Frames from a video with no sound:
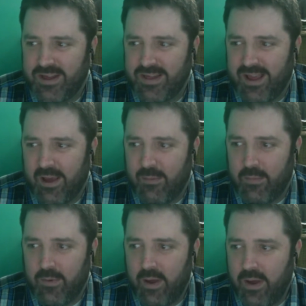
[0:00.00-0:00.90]
Like,
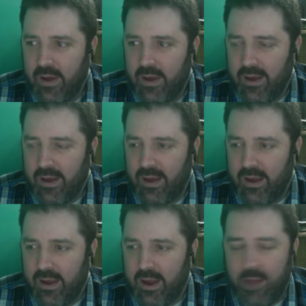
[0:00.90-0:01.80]

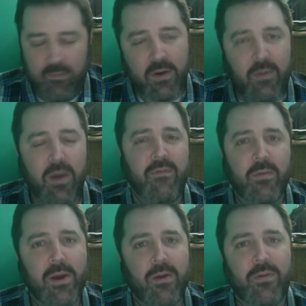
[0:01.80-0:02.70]
have you have you been
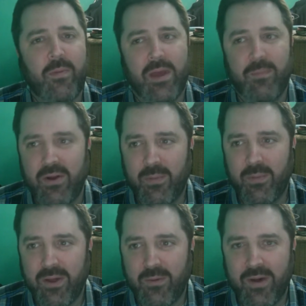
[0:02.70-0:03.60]
going through my computer by
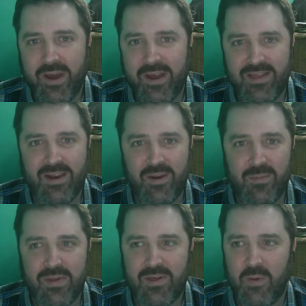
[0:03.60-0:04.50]
the way? It's none of your
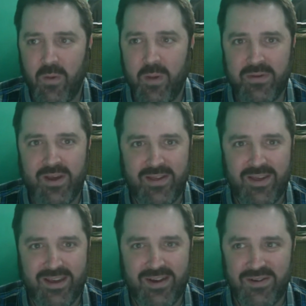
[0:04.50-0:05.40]
business what websites I
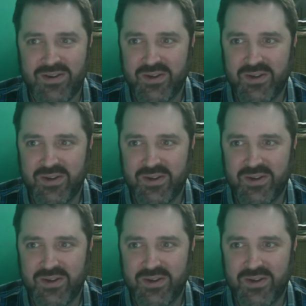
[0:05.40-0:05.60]
go to.